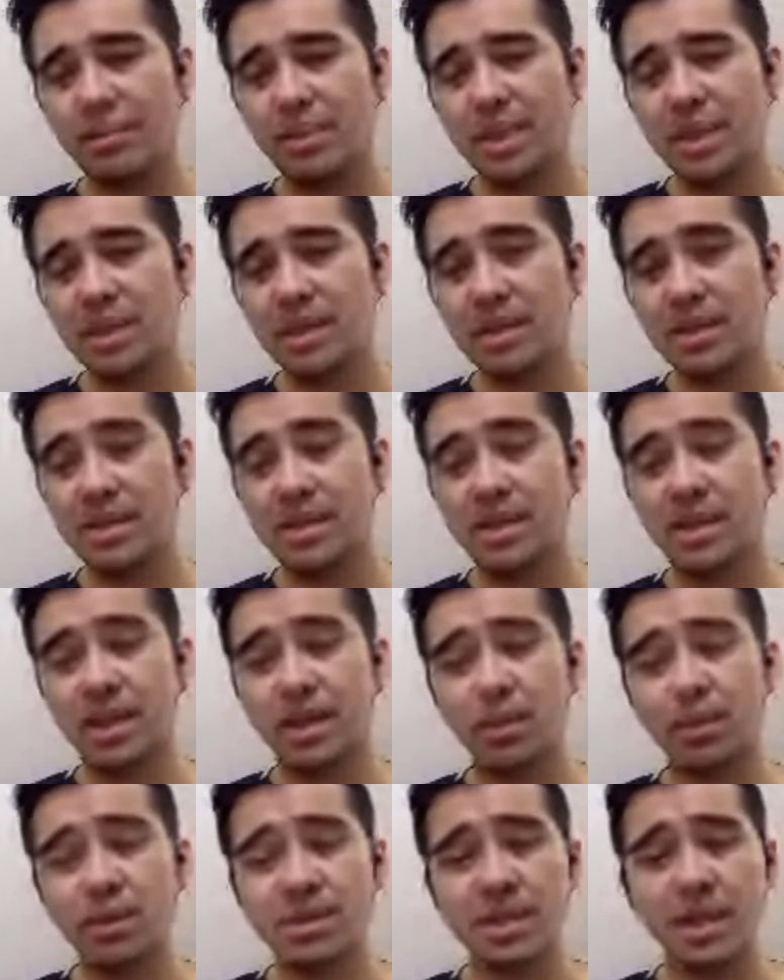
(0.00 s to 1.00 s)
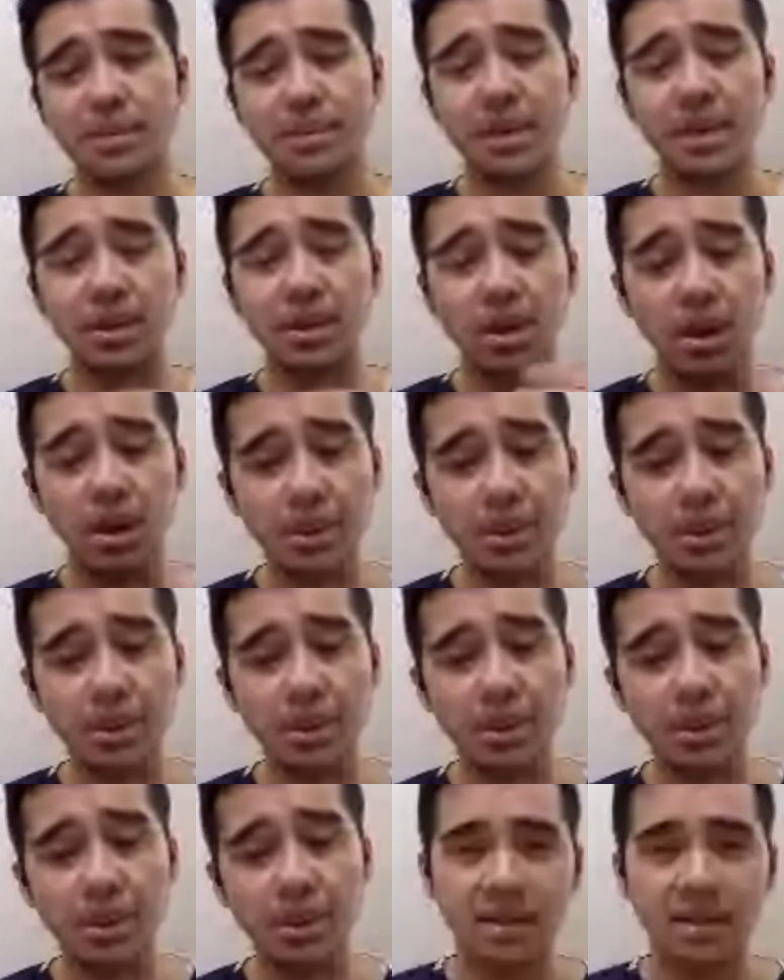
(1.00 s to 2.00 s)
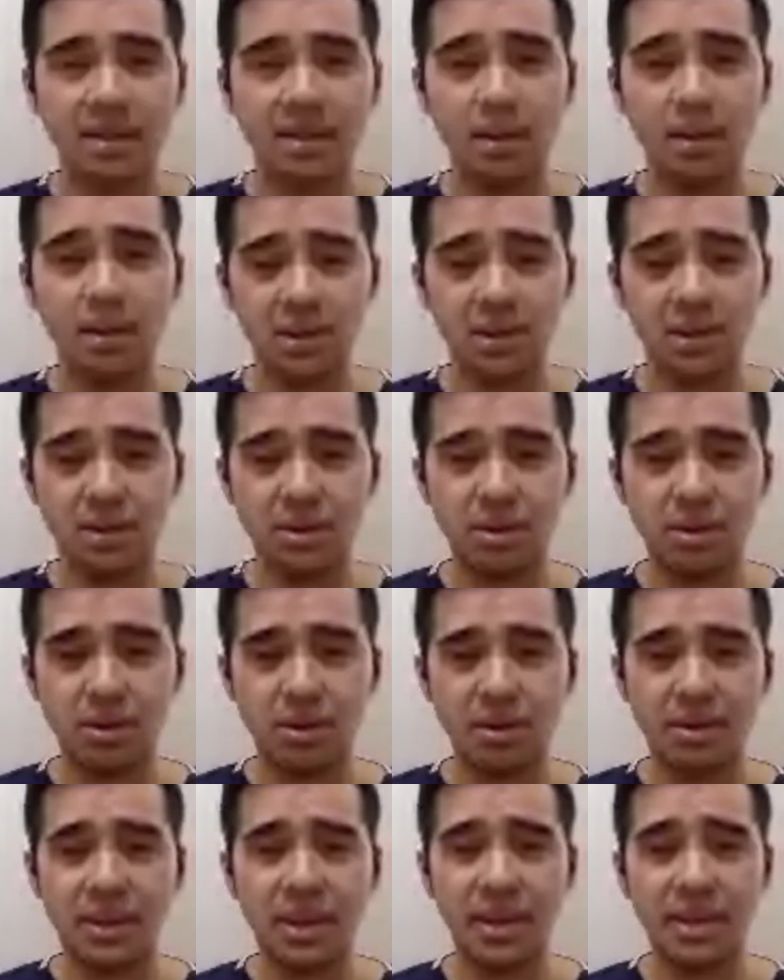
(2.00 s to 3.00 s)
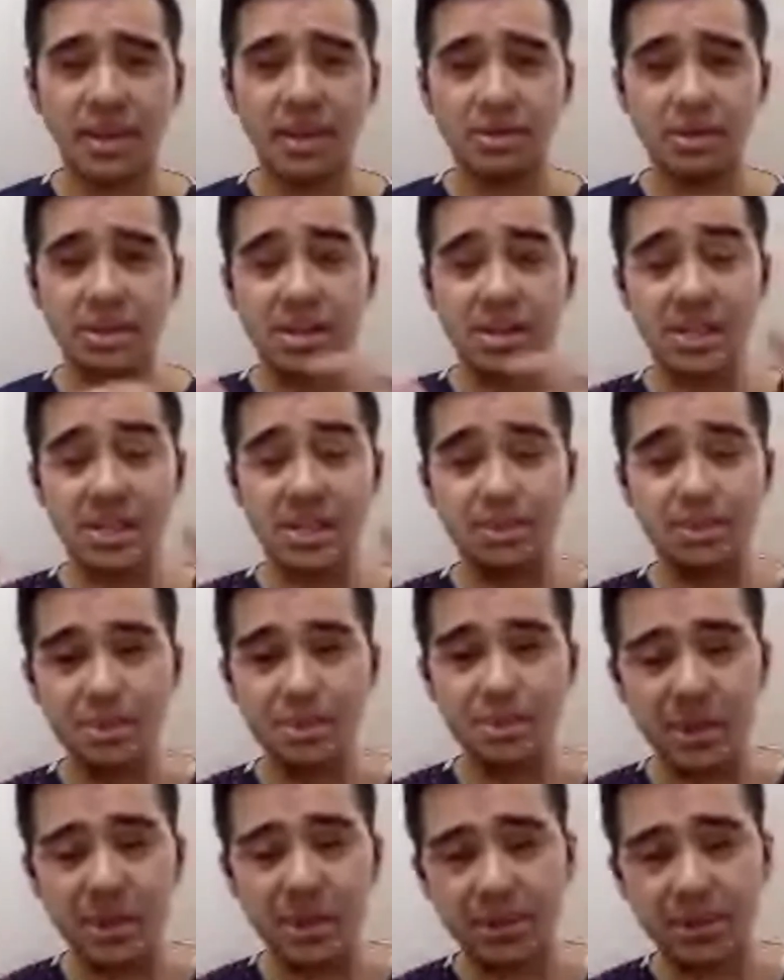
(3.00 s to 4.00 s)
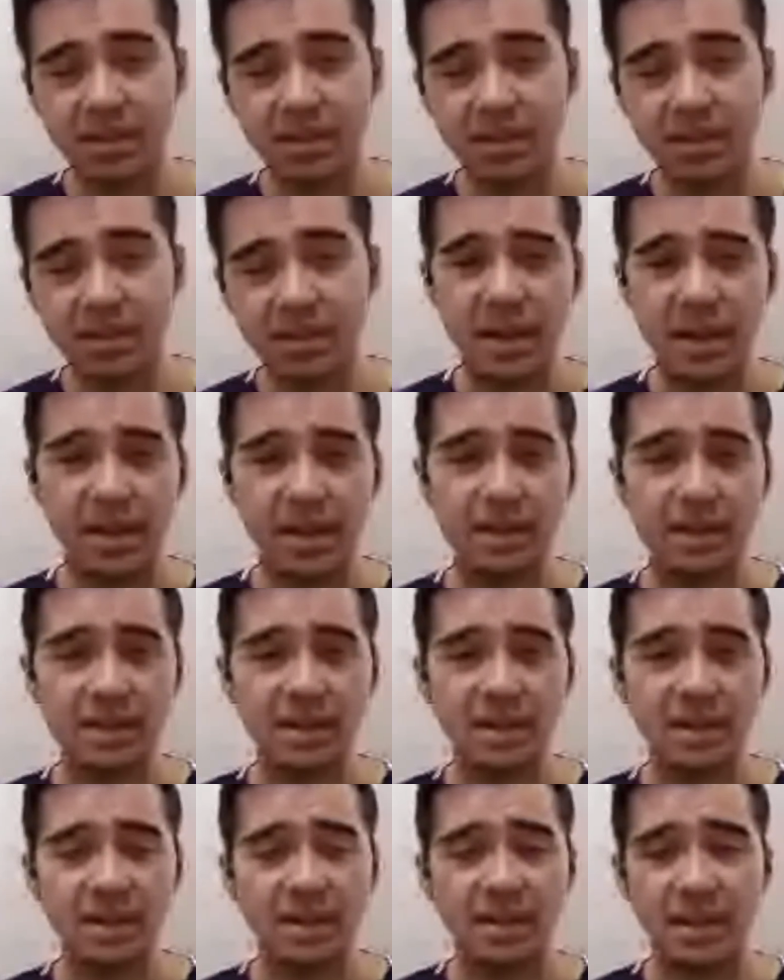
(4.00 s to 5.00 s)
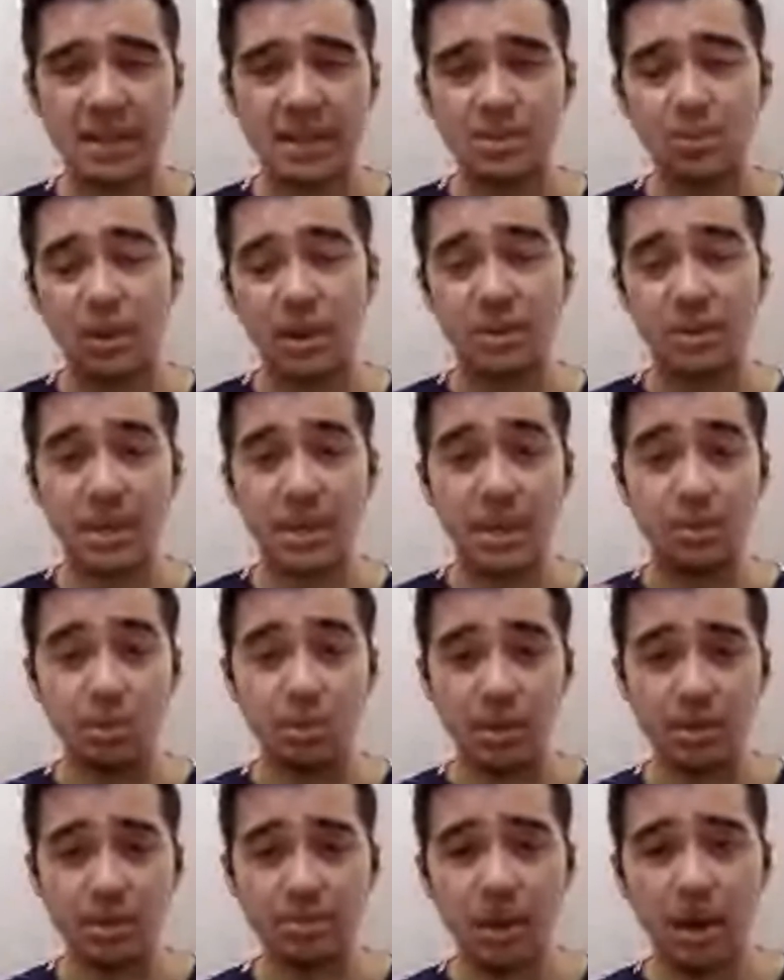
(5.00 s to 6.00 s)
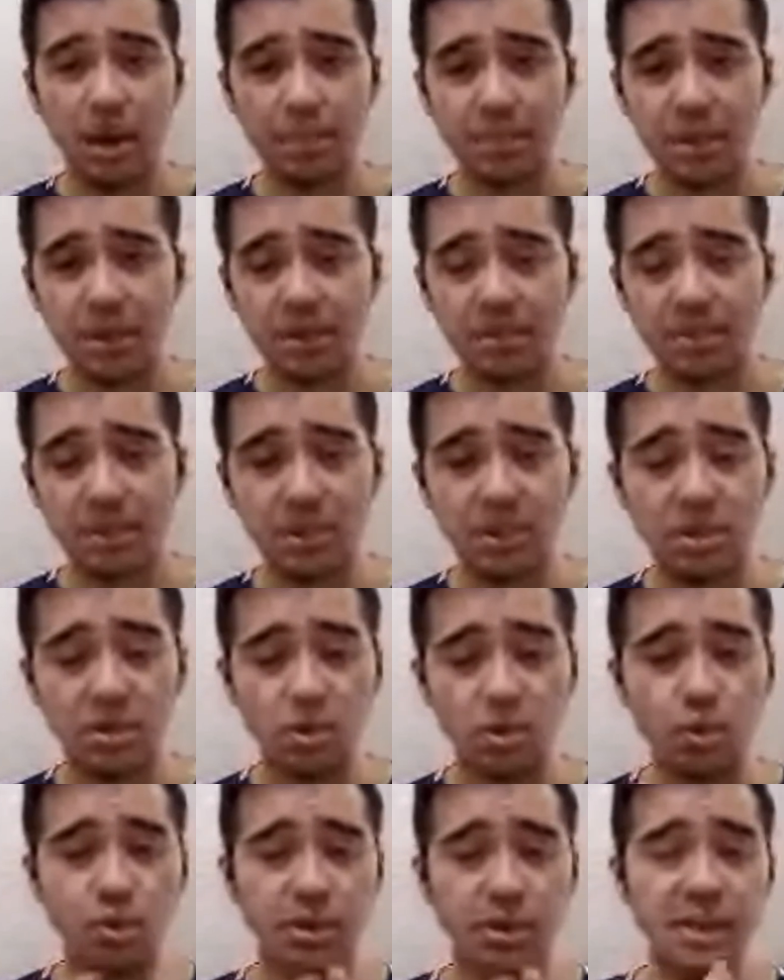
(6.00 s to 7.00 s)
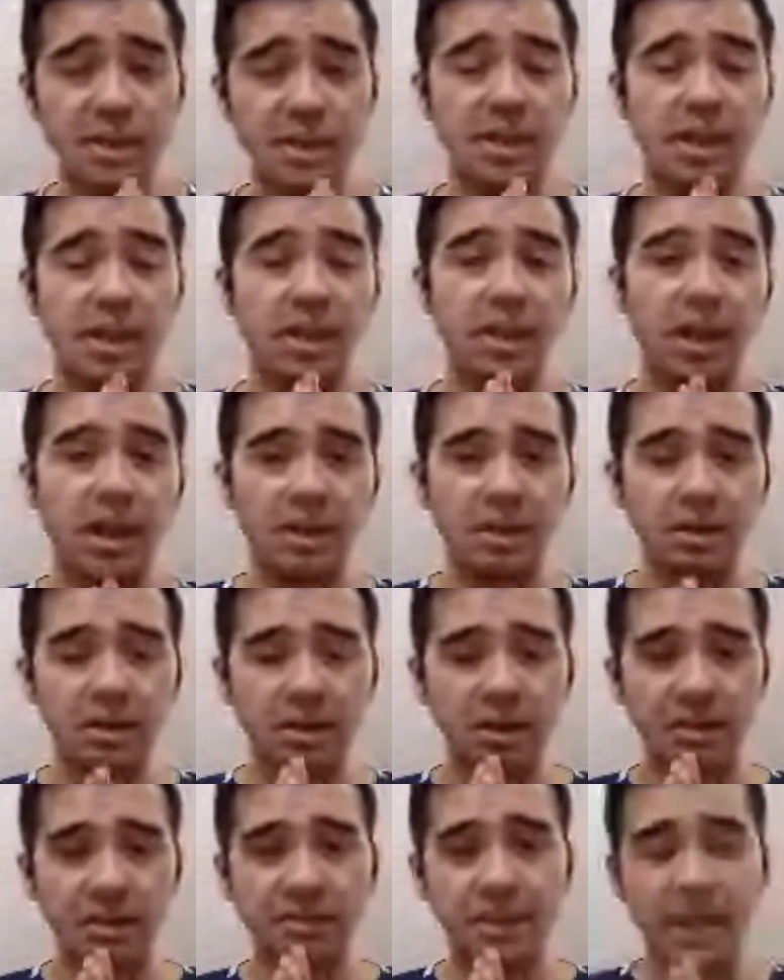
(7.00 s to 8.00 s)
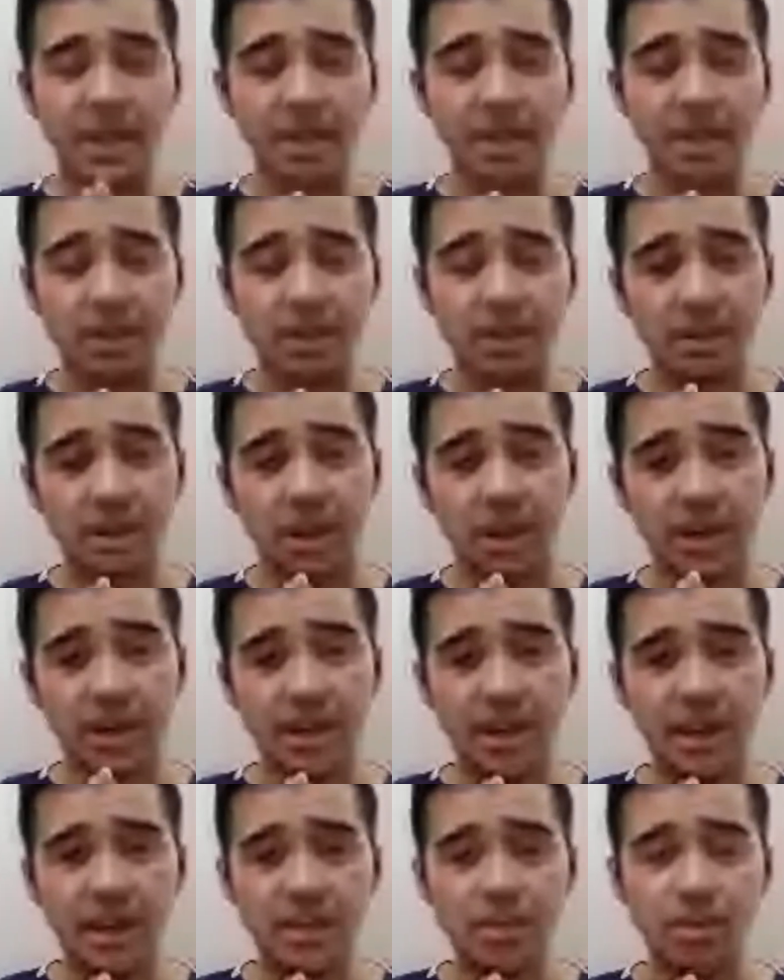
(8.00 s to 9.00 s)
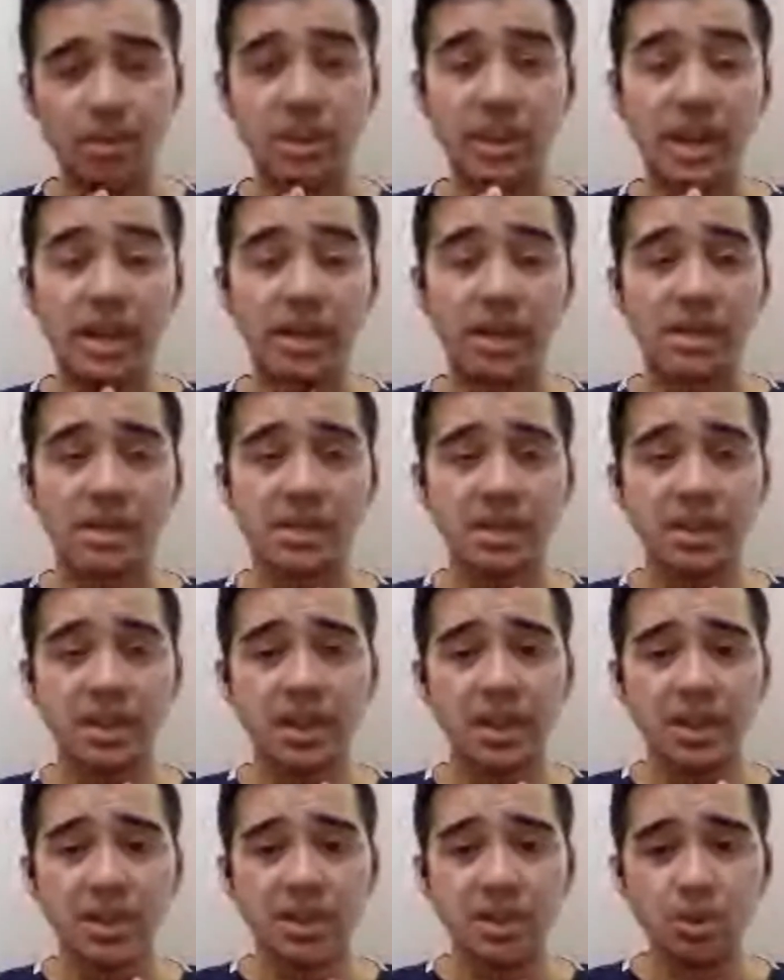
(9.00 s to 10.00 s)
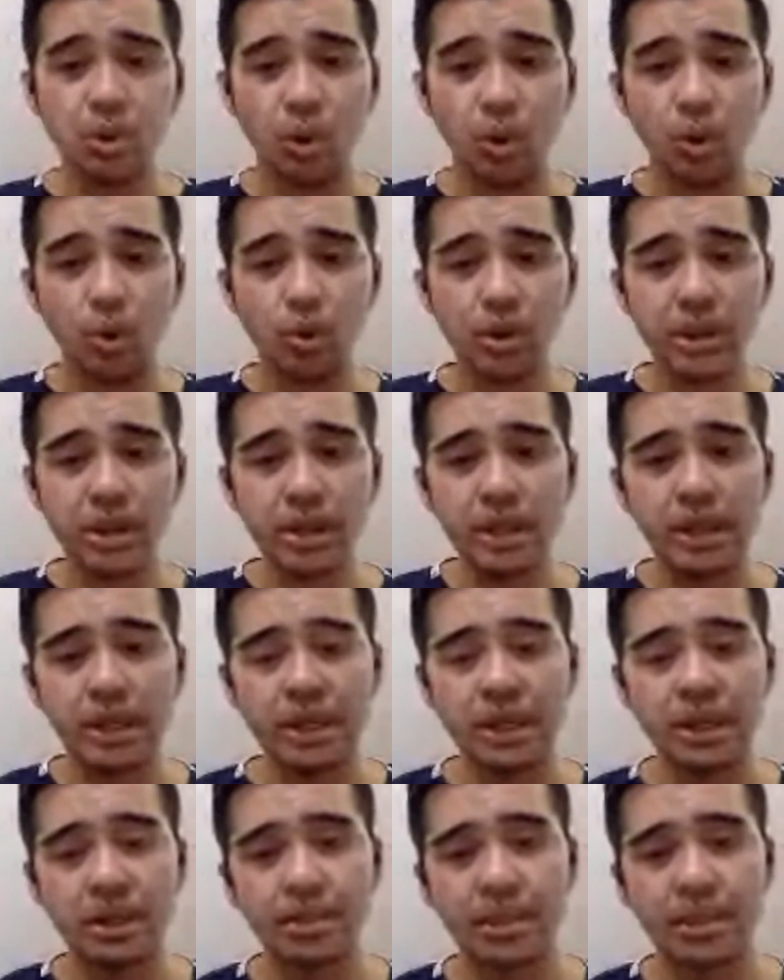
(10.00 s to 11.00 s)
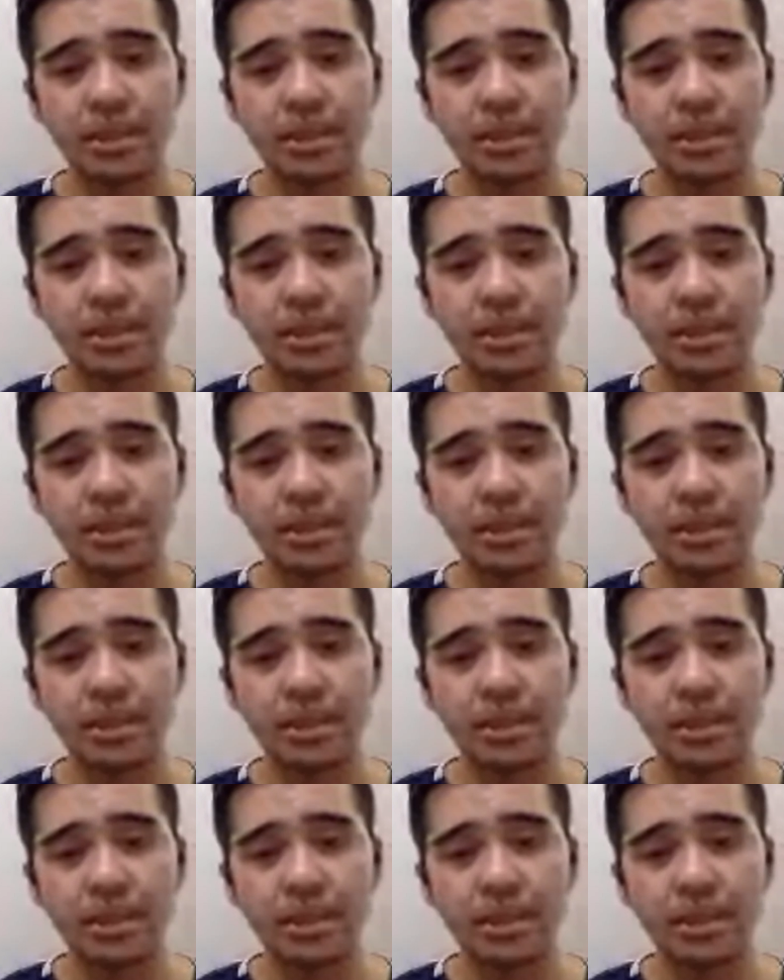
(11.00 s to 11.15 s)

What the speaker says: that was called 10,000 steps meter in Japan. That's why it became really popular. But the truth is, a lot of medical guidelines will tell us you only need about 150 minutes of moderate